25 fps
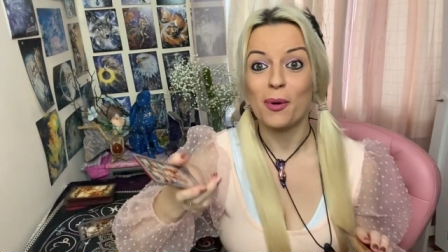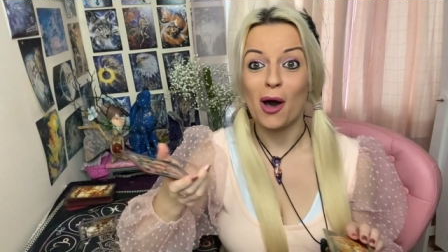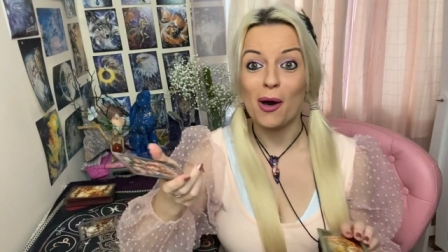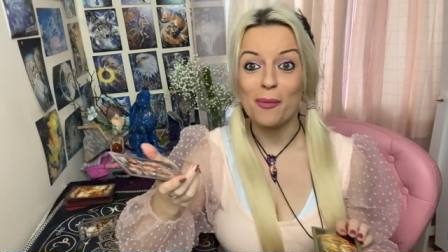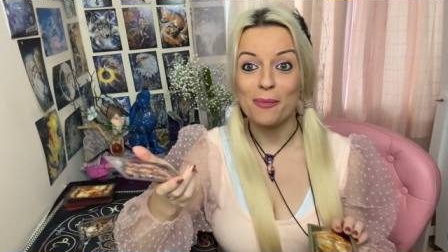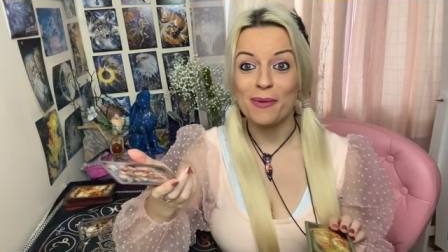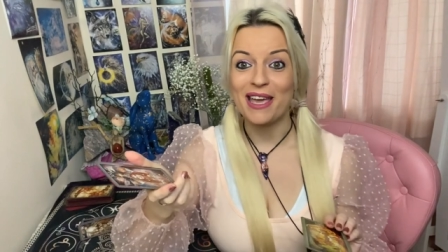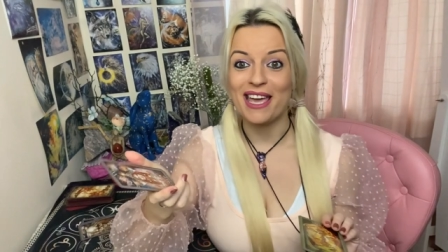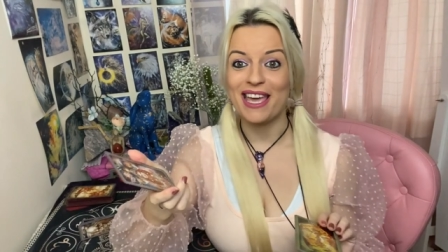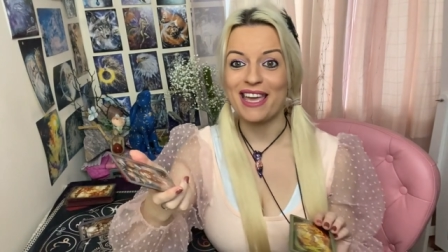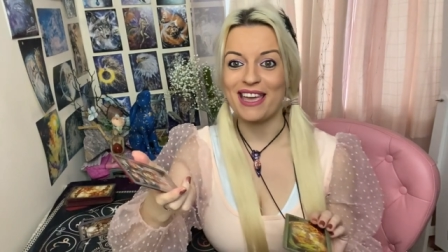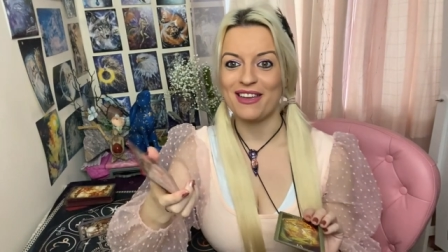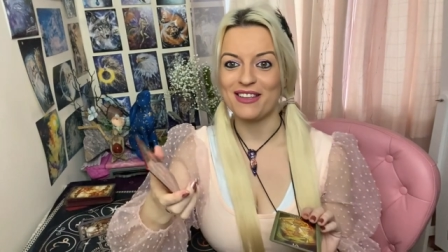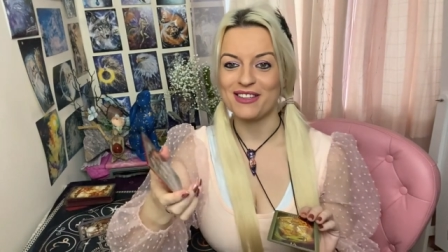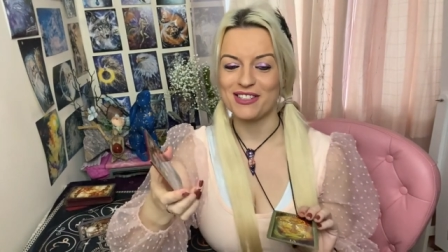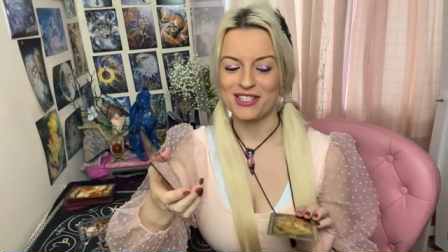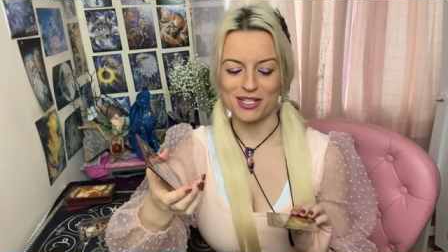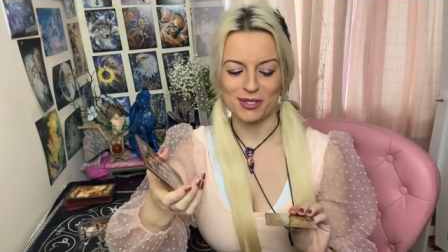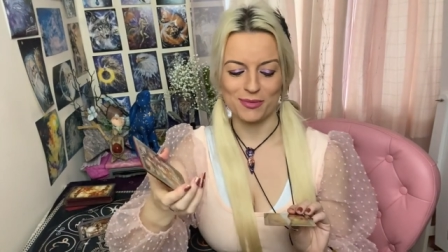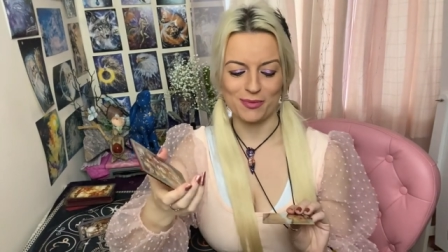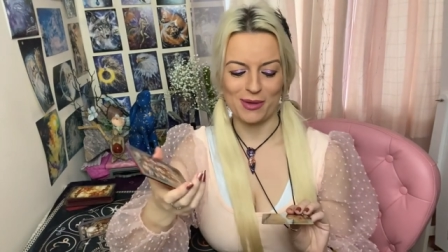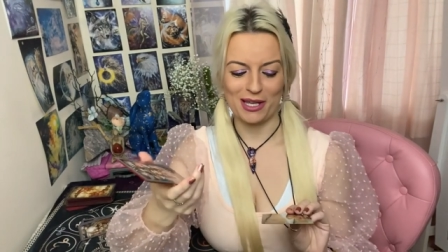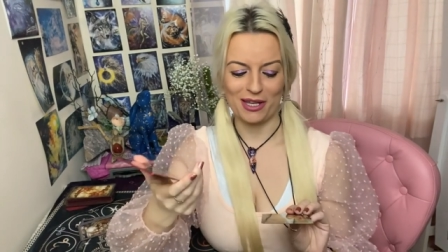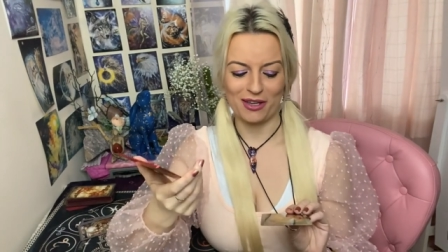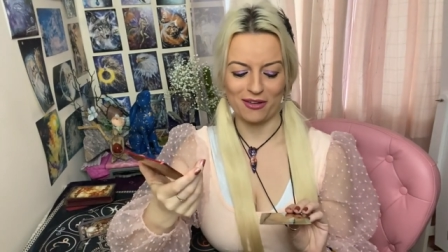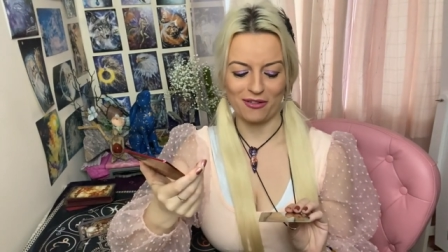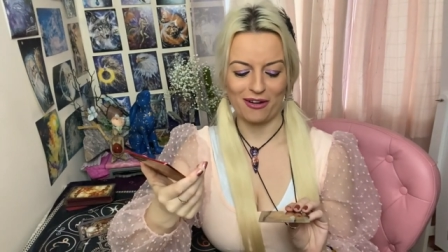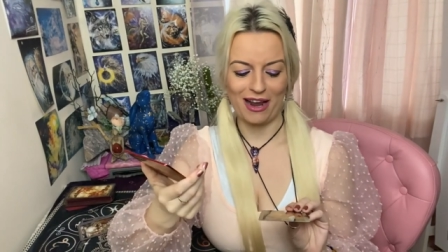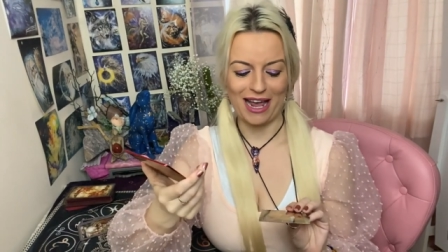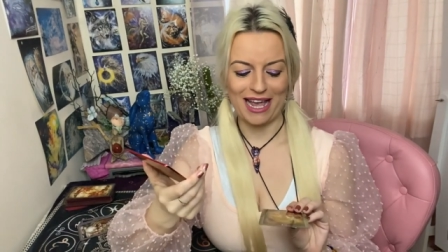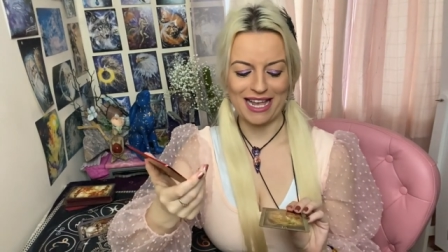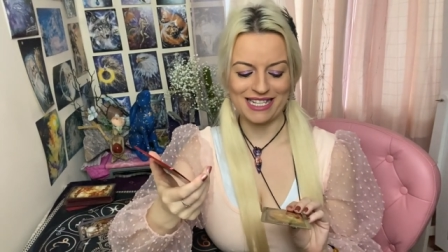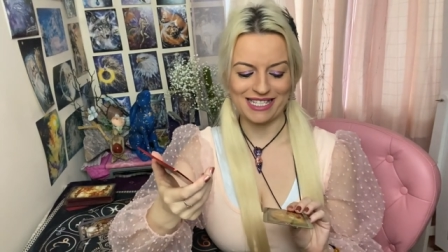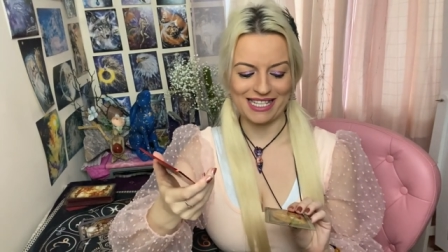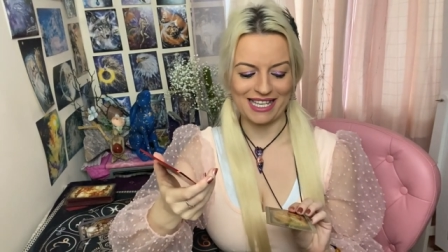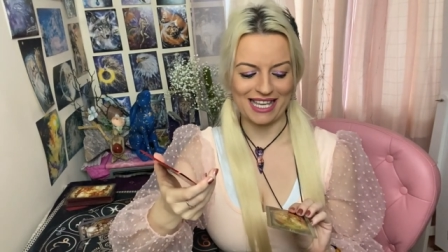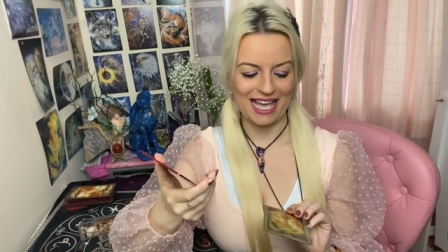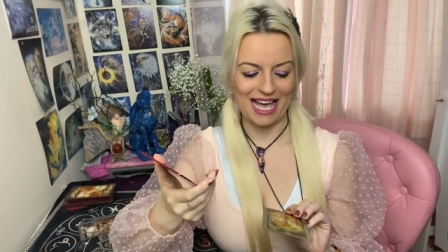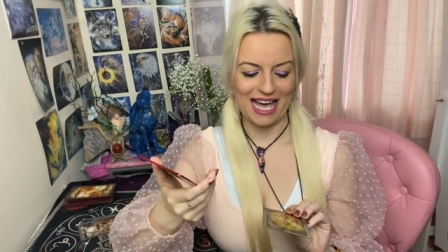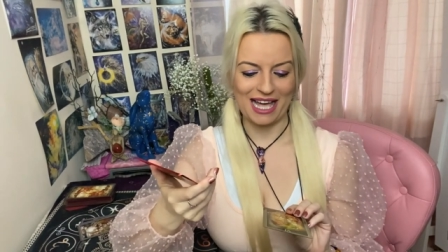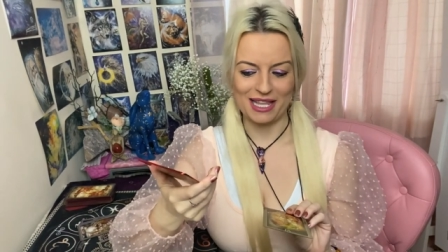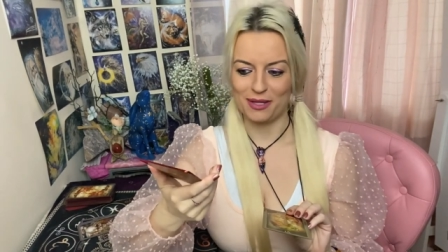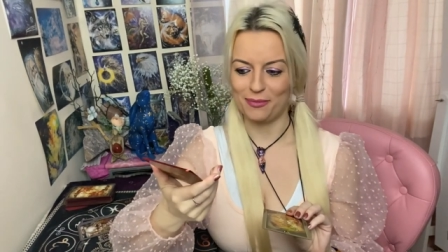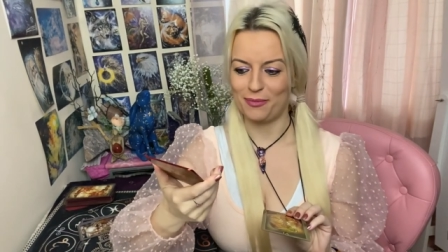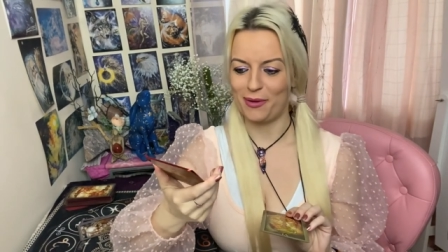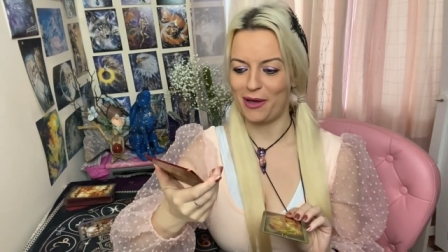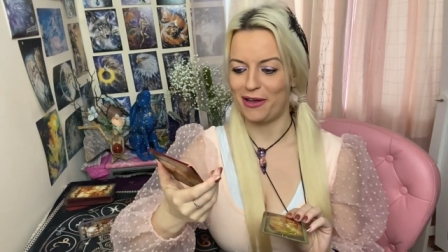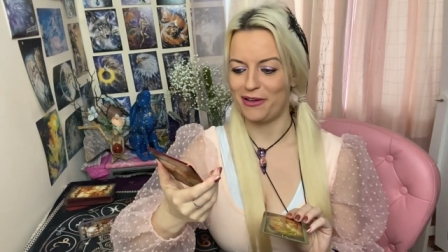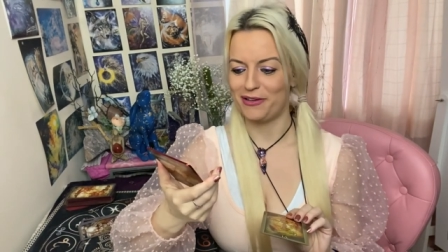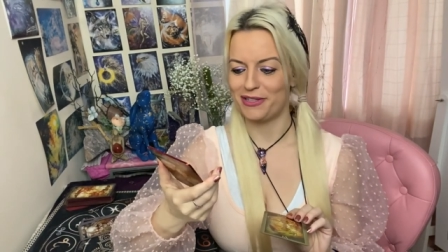Poppy just went crazy at
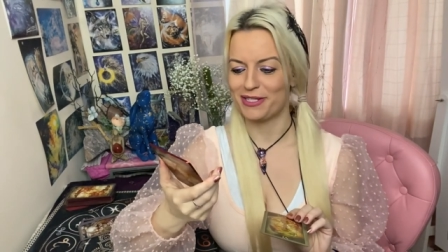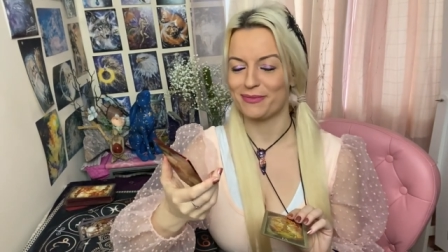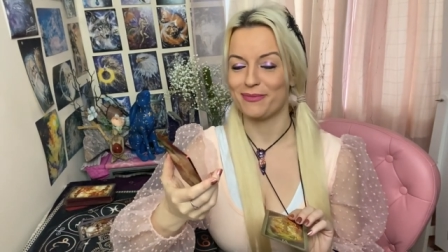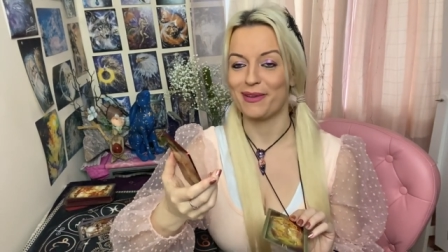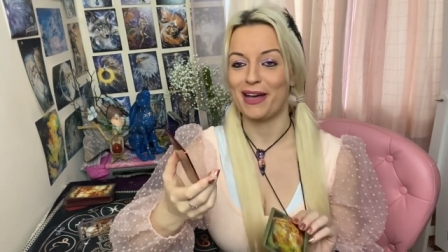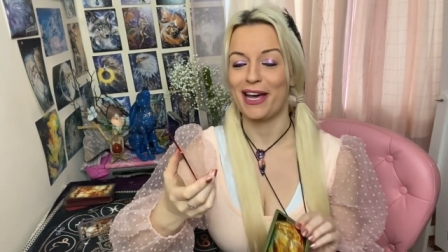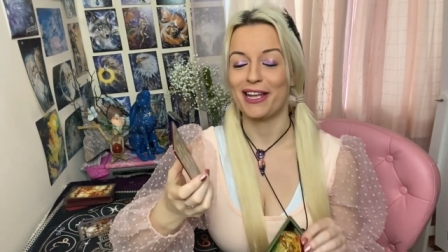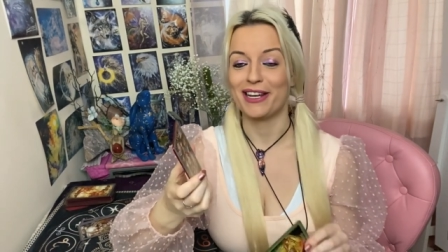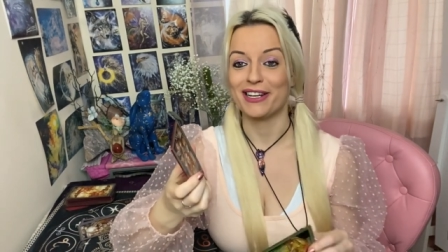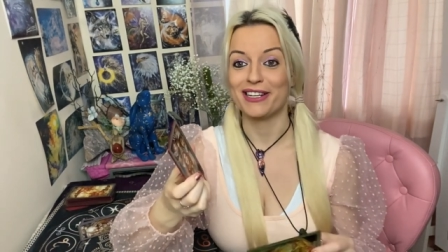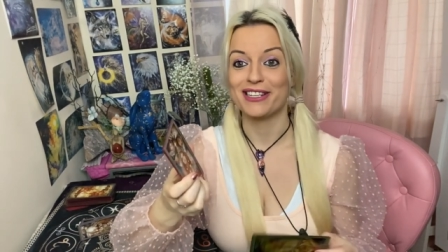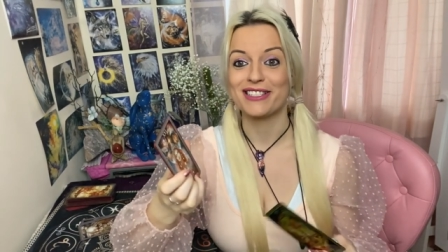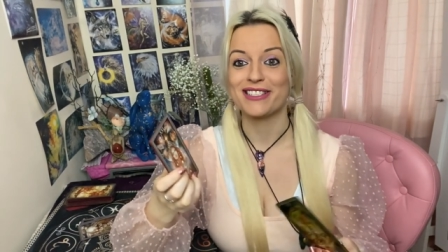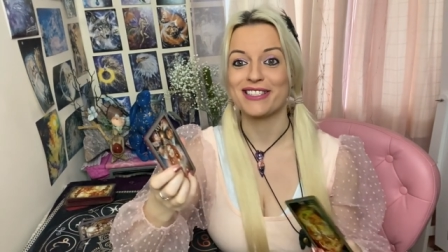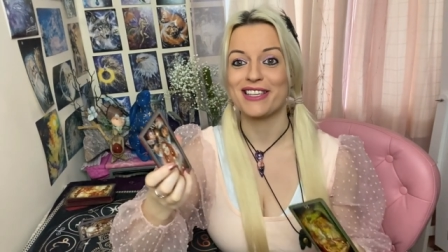the postman,